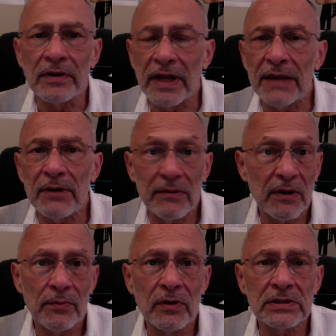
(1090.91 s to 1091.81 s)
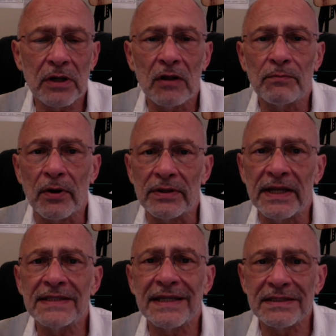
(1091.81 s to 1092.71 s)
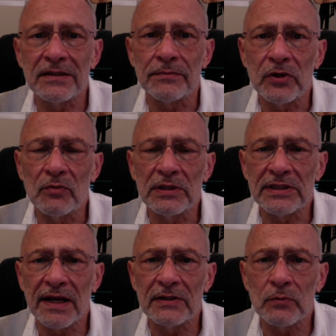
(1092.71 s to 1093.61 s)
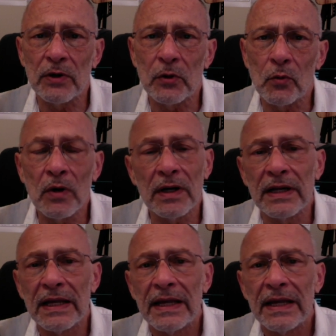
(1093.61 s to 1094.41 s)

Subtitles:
Namely, my book is called Pardesism, Human Science 101,